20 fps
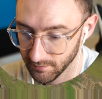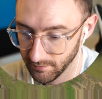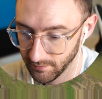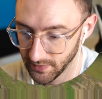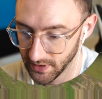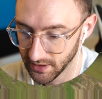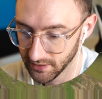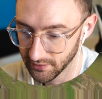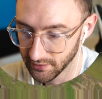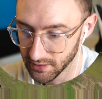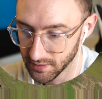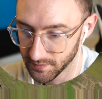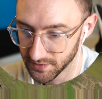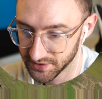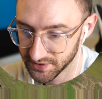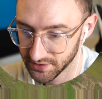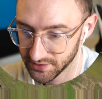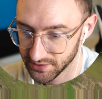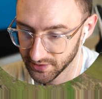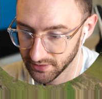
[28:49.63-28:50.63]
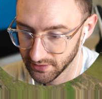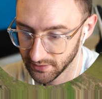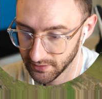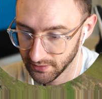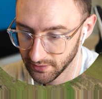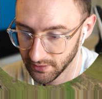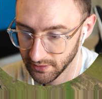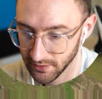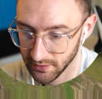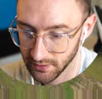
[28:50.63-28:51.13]
make it a composition,
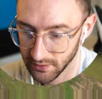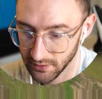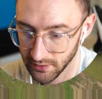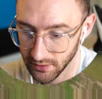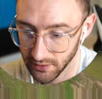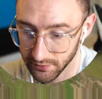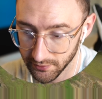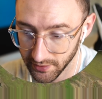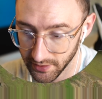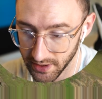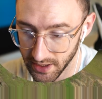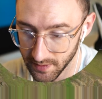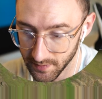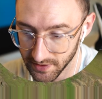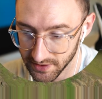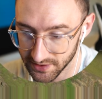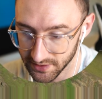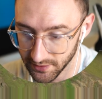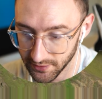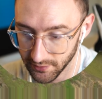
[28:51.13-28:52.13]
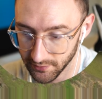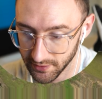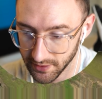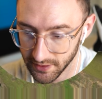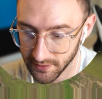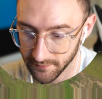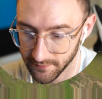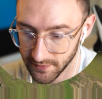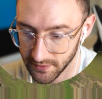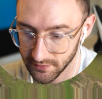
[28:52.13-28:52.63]
rename it so I don't get
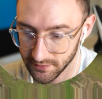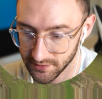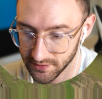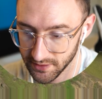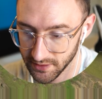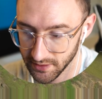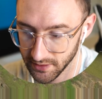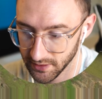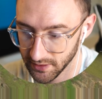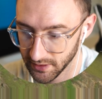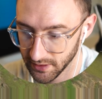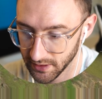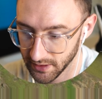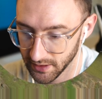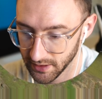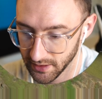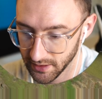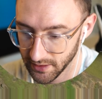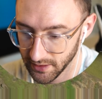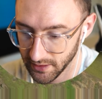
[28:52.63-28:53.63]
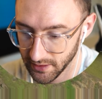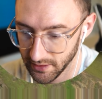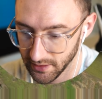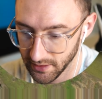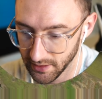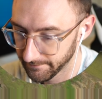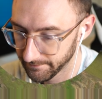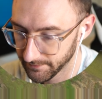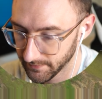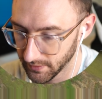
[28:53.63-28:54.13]
confused.
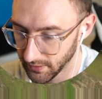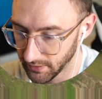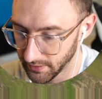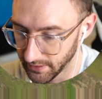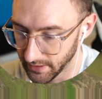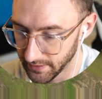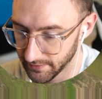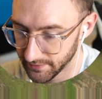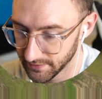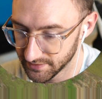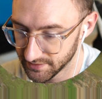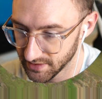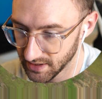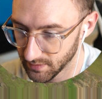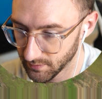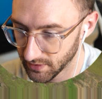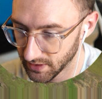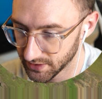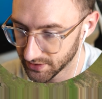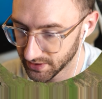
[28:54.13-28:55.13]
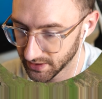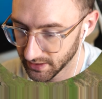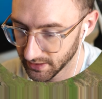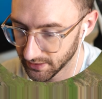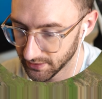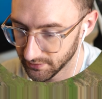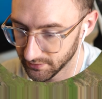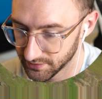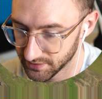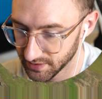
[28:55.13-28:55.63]
All right, and this time we're actually going
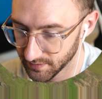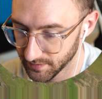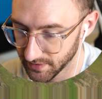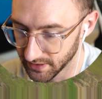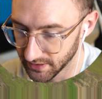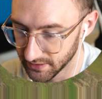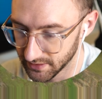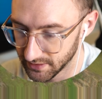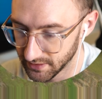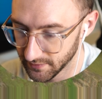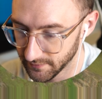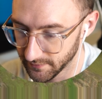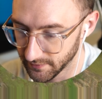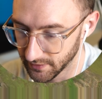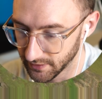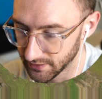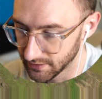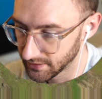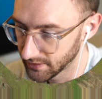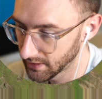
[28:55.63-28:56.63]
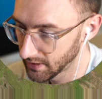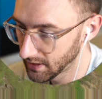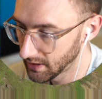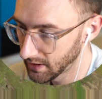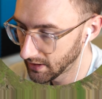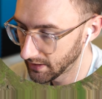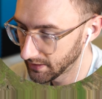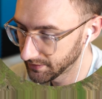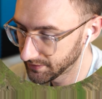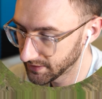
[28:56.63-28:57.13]
to do something different.
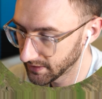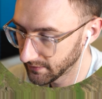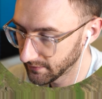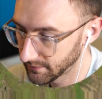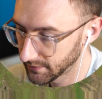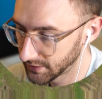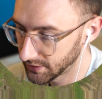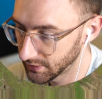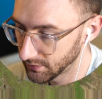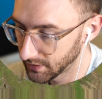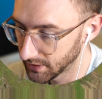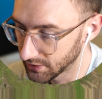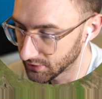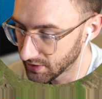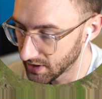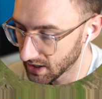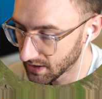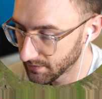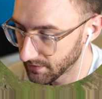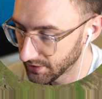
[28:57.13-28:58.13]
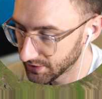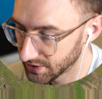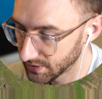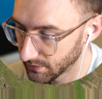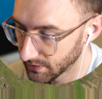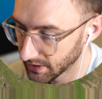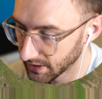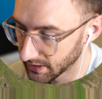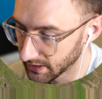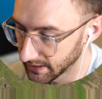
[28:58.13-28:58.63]
Instead of doing track motion,
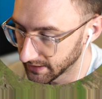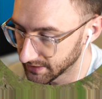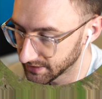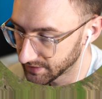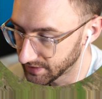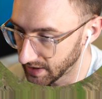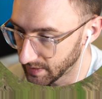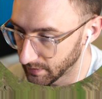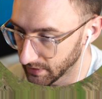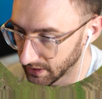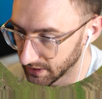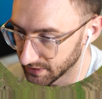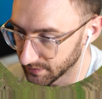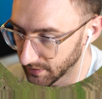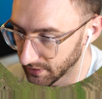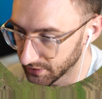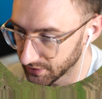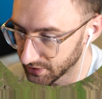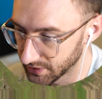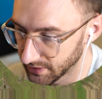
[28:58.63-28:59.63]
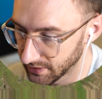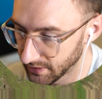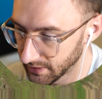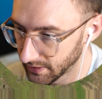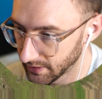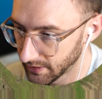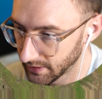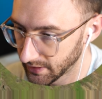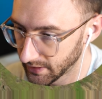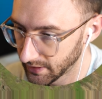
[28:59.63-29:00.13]
we're going to click stabilize motion.
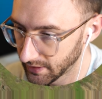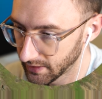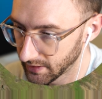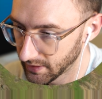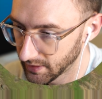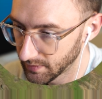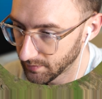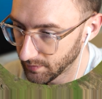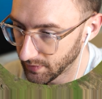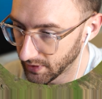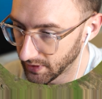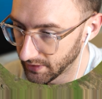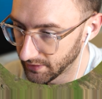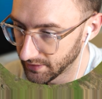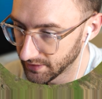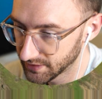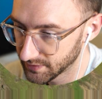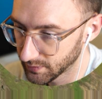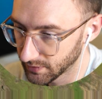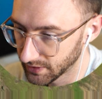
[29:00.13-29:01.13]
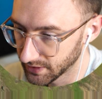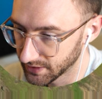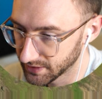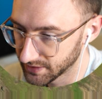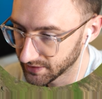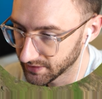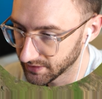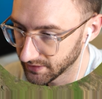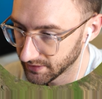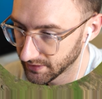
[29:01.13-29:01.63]
But this
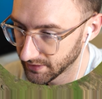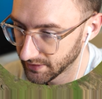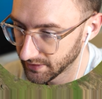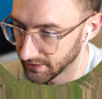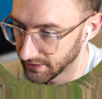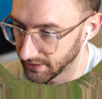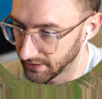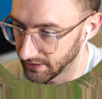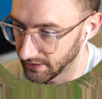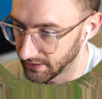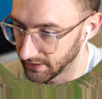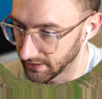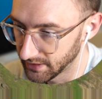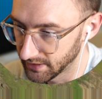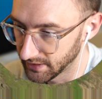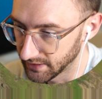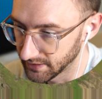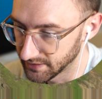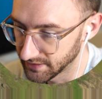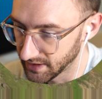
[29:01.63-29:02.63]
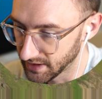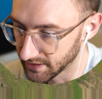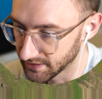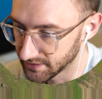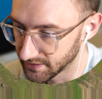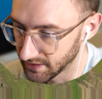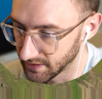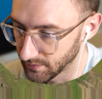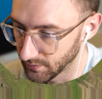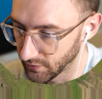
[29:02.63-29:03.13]
works the exact
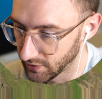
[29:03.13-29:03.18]
same